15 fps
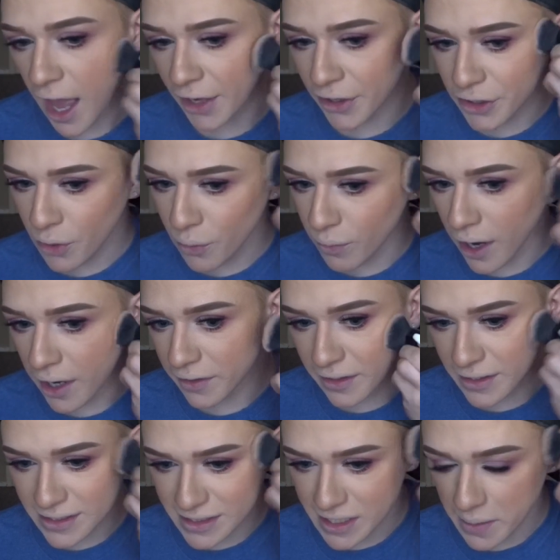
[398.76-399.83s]
I don't know why
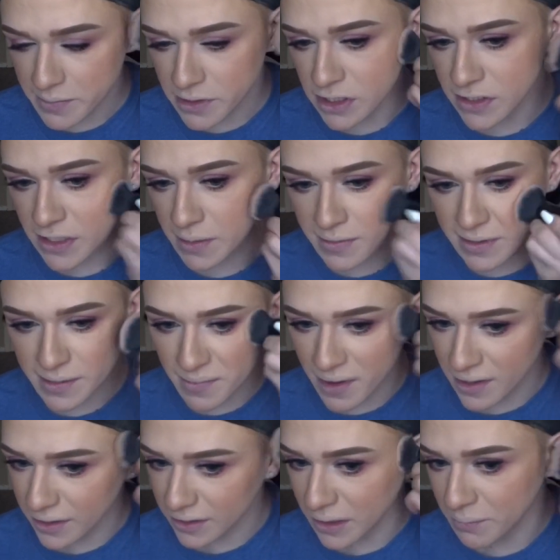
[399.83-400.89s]
this step just seems to
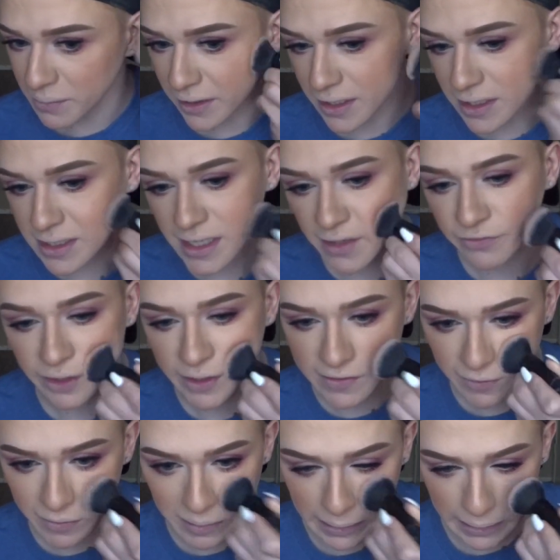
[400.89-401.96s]
make like the biggest difference
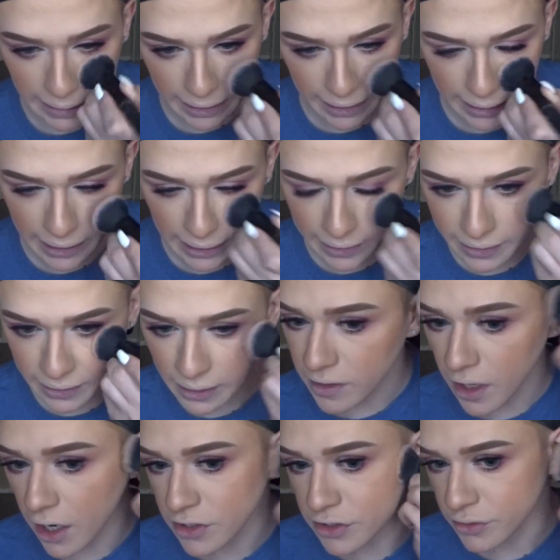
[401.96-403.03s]
for me. Like I can't
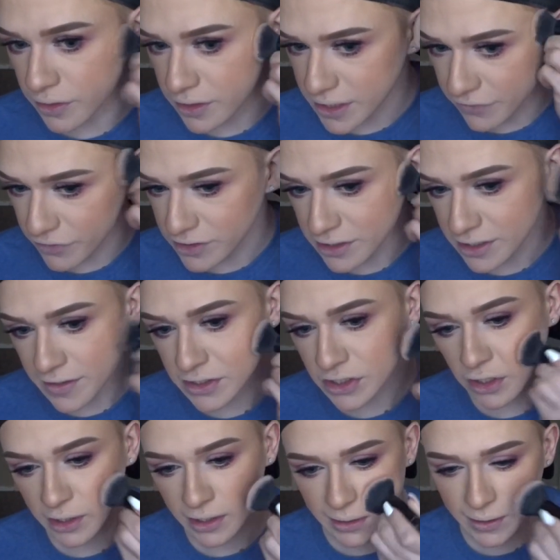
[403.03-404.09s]
not do this ever since I
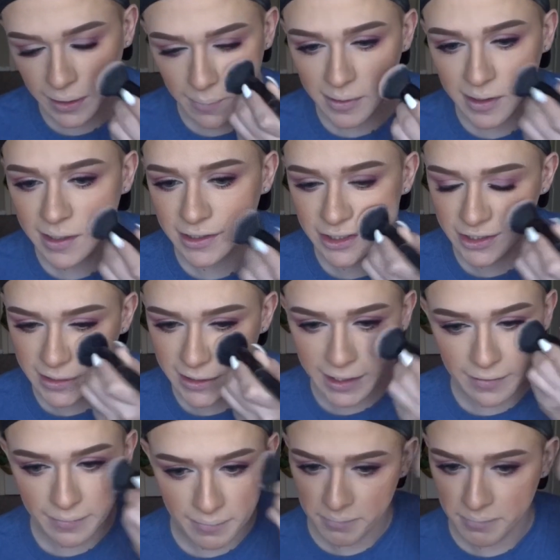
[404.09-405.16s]
started because it just
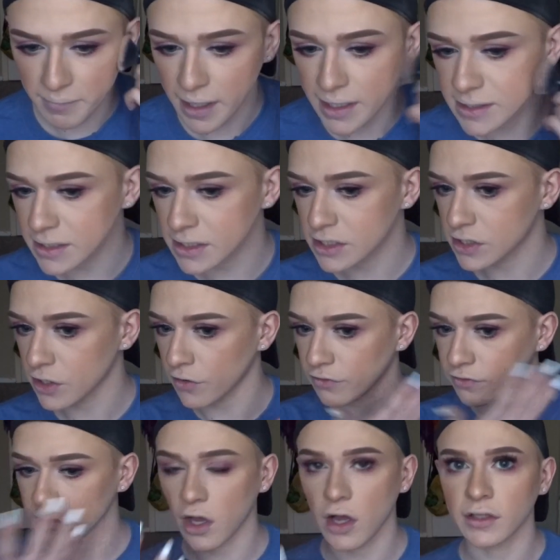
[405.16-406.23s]
like makes it so
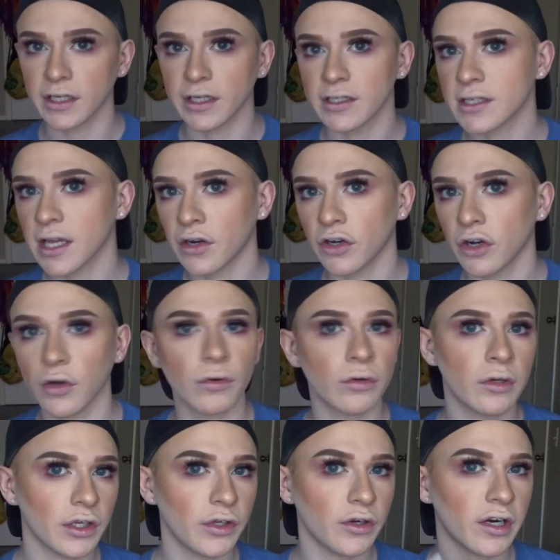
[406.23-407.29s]
flawless. I don't know.
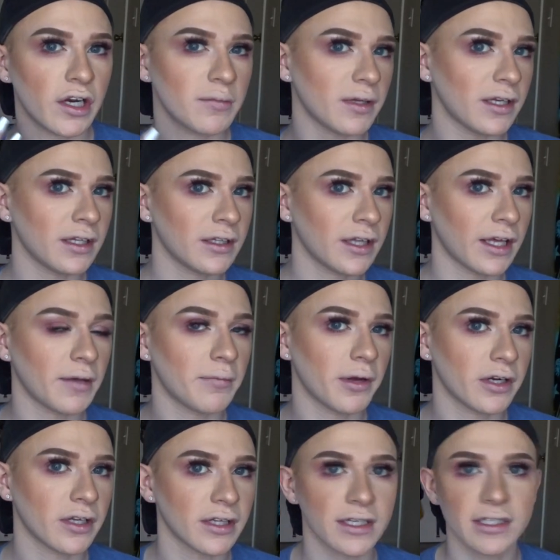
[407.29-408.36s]
You know what I mean? Like
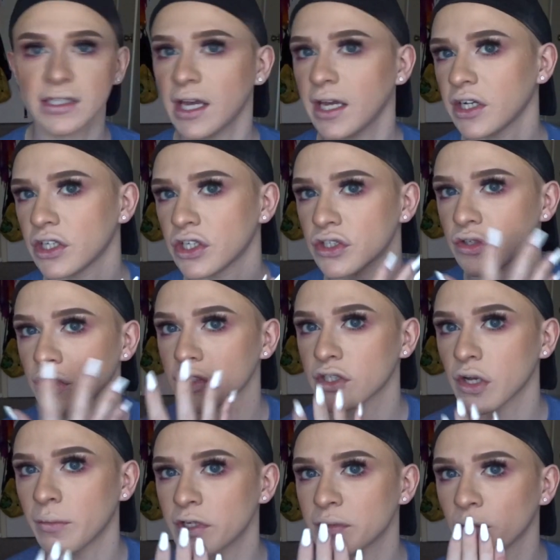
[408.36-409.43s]
compared to this side, it just looks
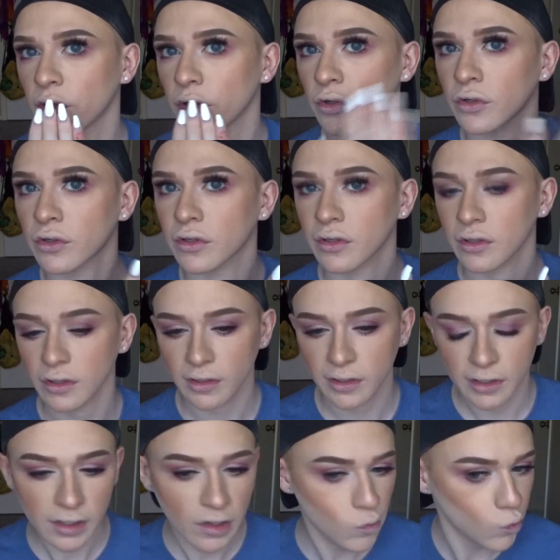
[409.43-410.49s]
so much more,
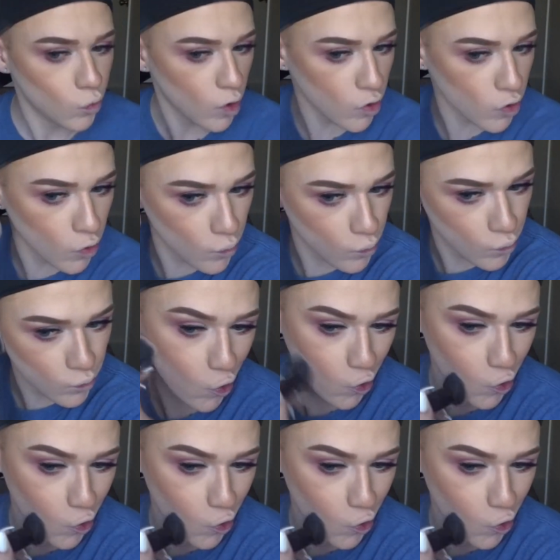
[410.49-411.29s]
I don't know.